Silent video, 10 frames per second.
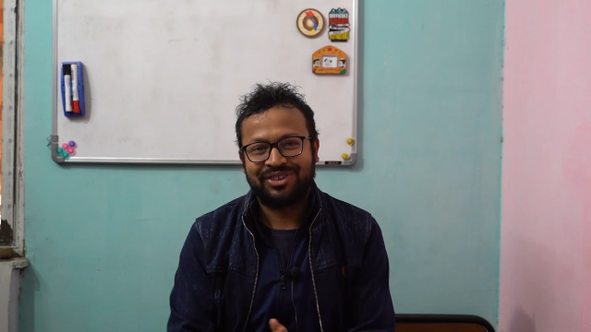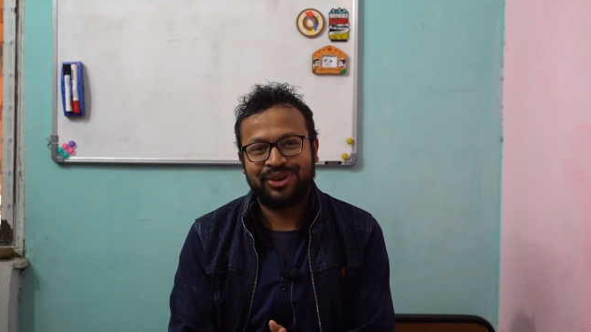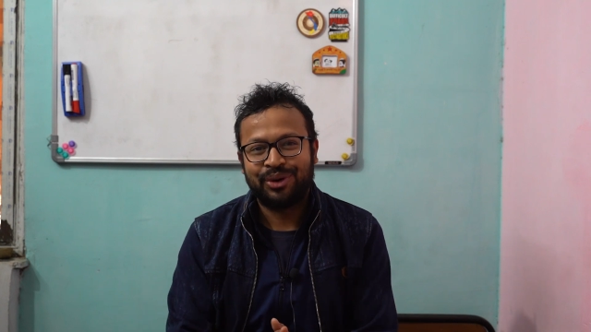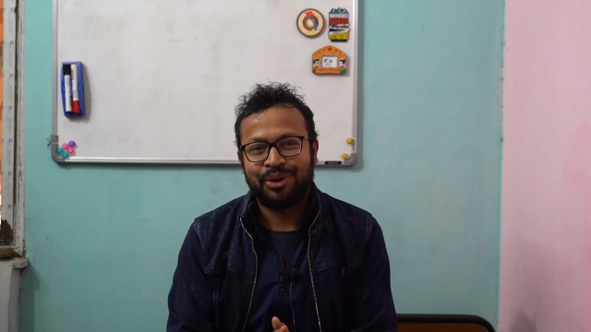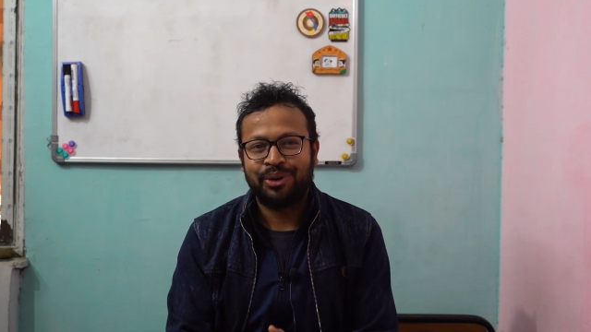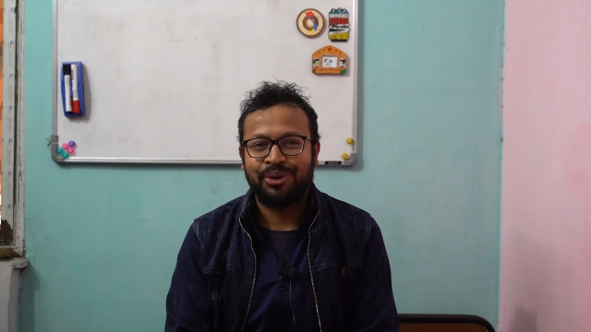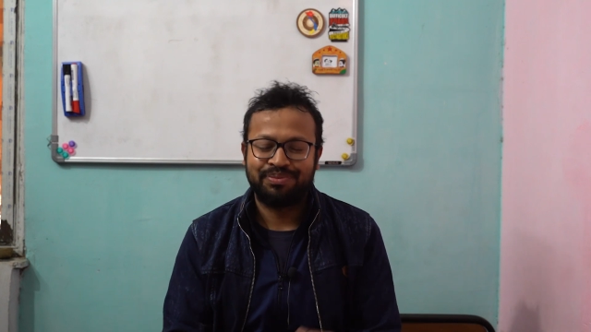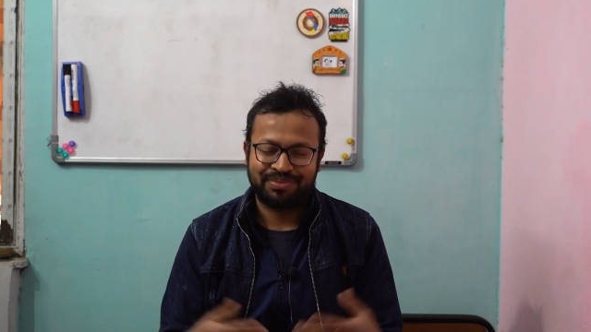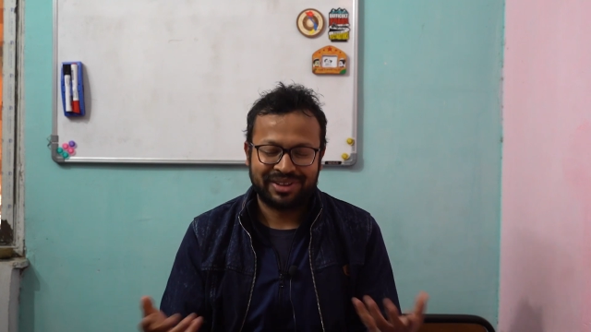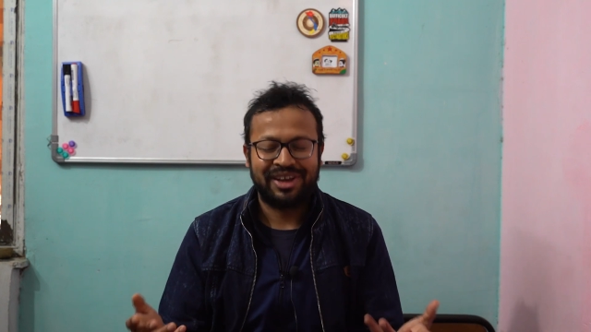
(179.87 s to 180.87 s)
So
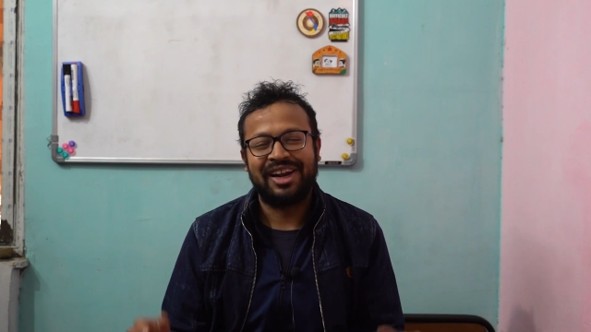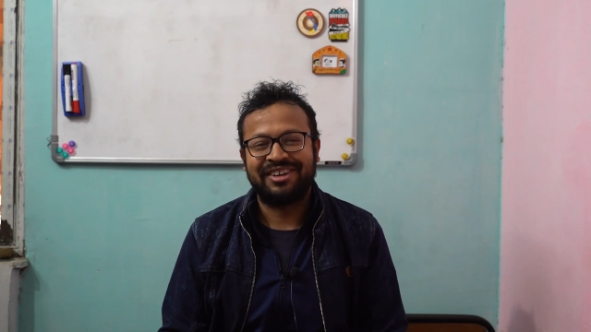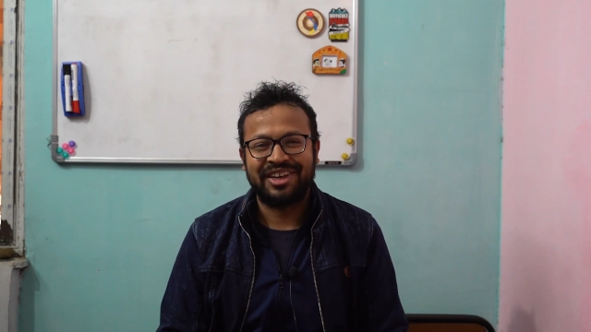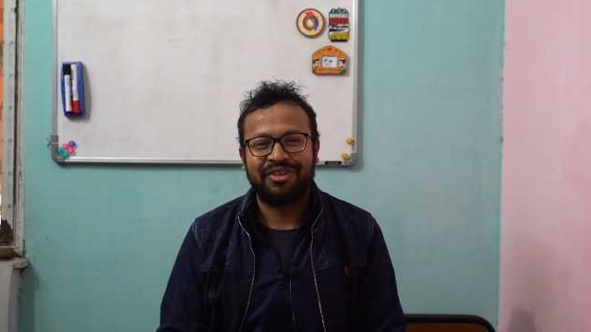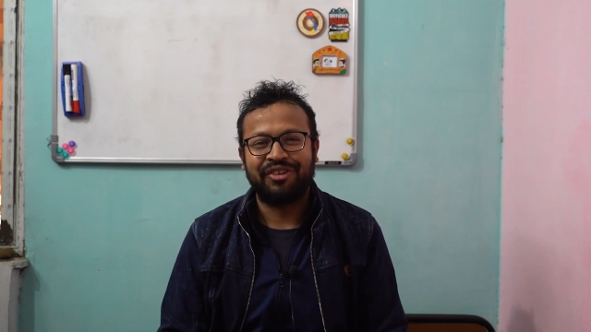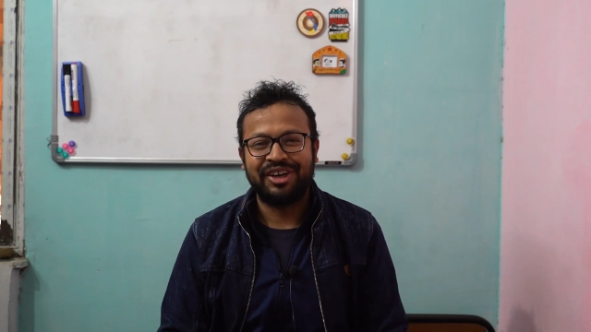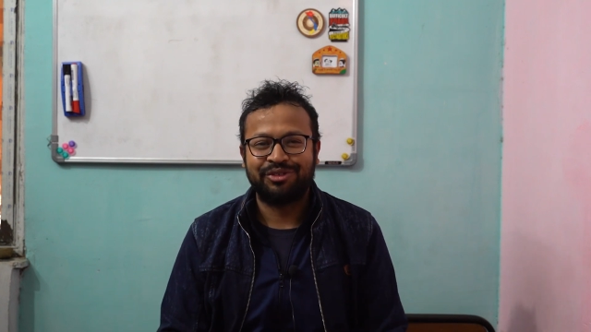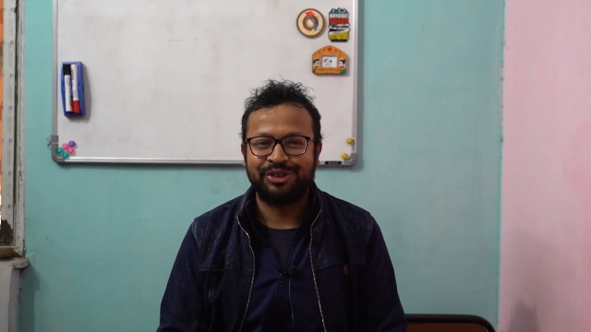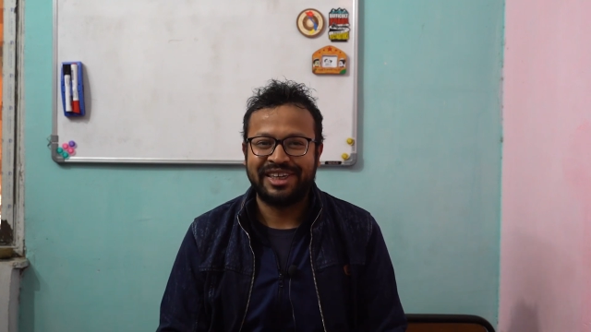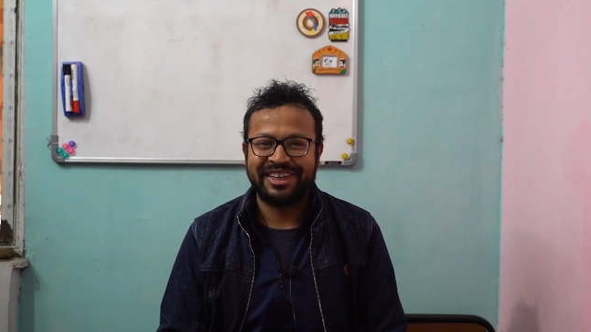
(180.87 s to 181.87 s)
let's have a
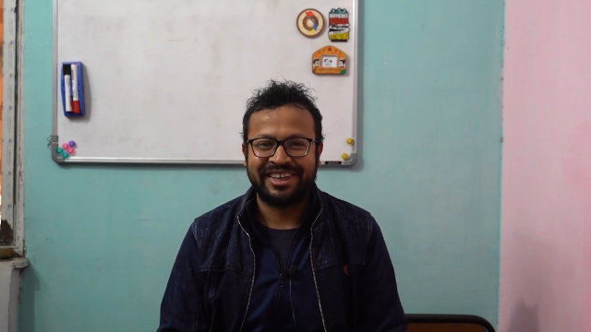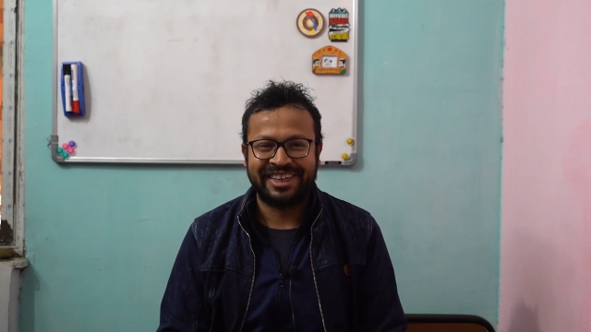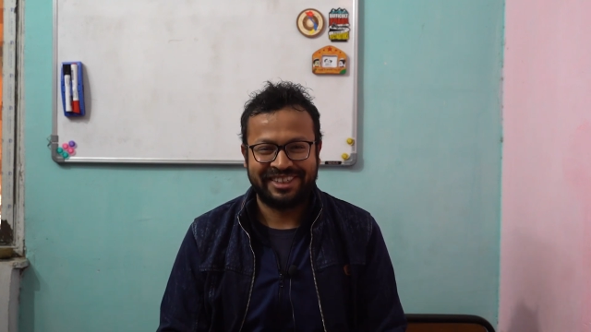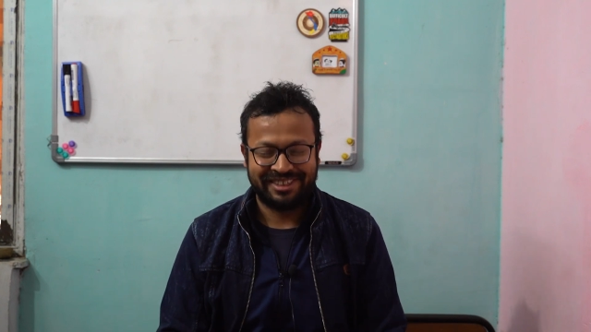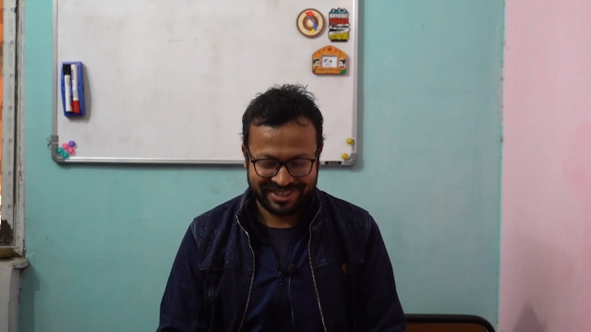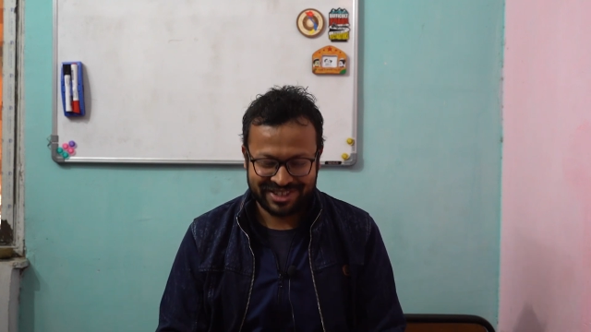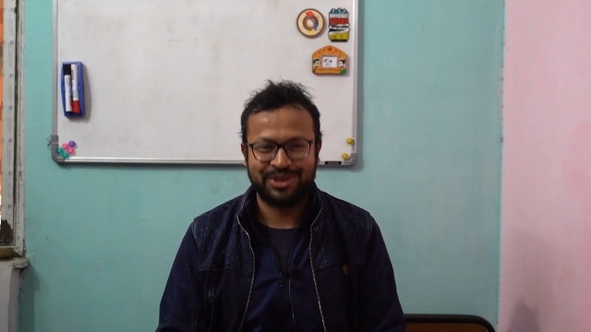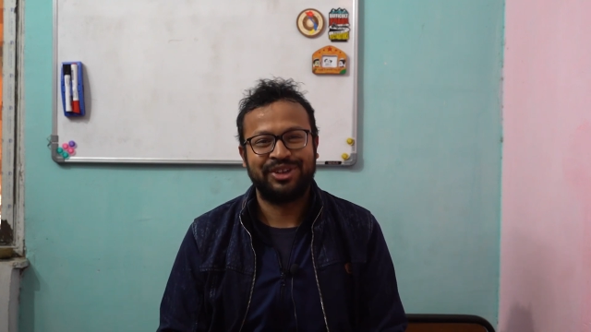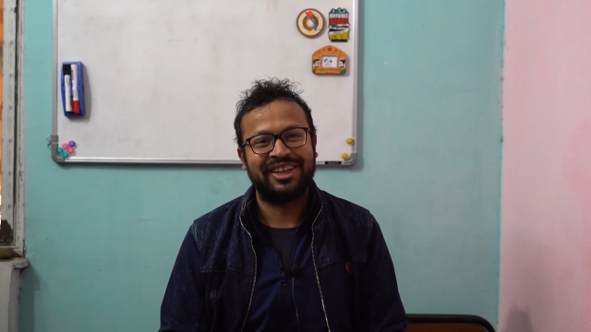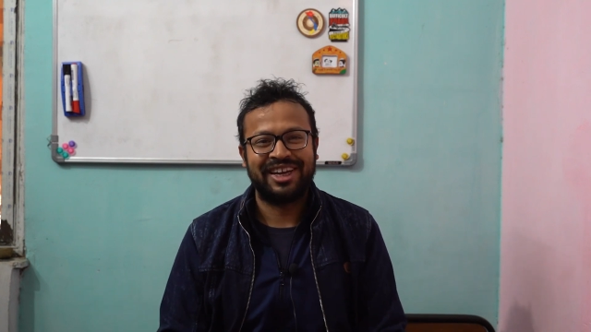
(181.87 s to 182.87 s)
wonderful year ahead. See
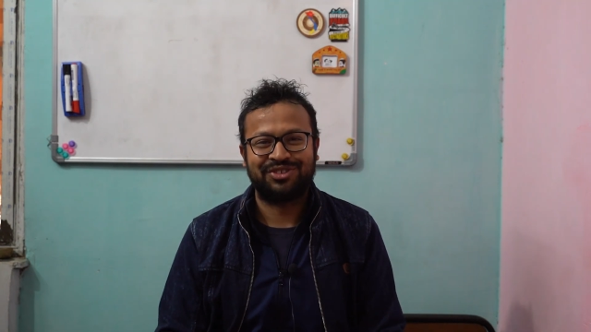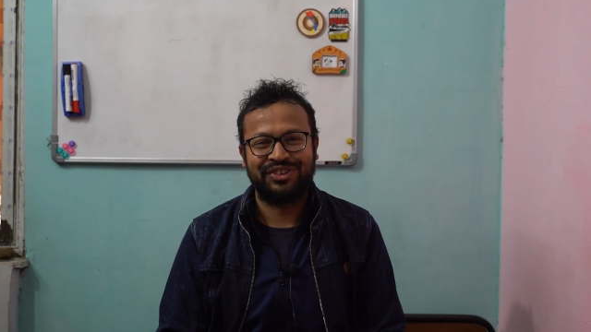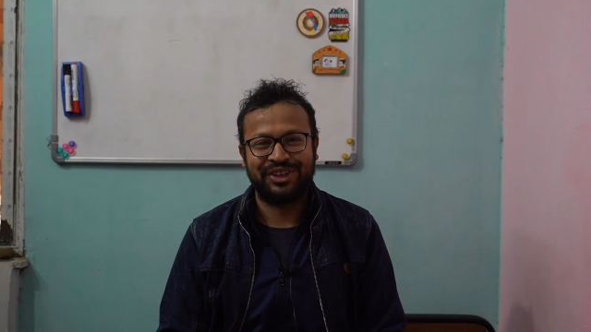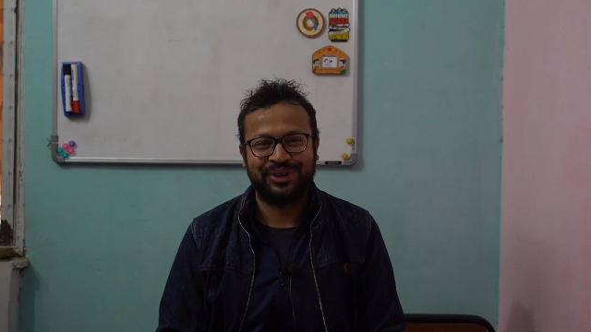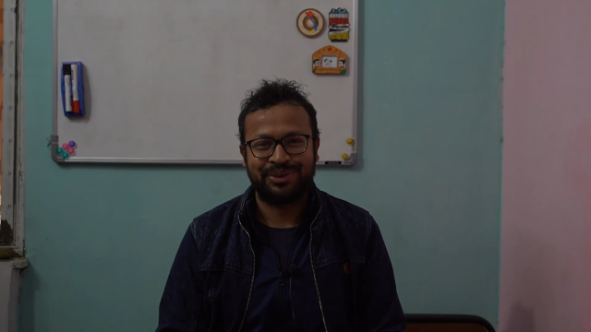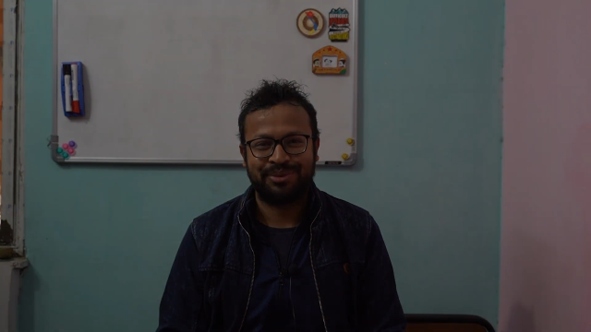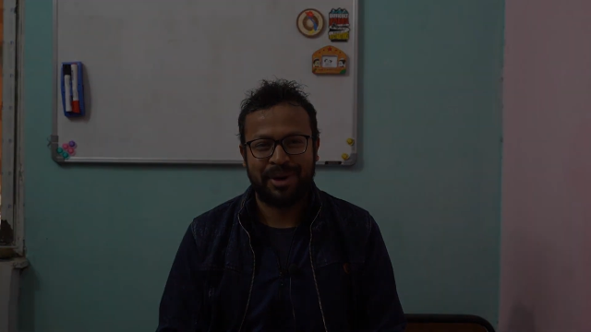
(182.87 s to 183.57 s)
you in the next video.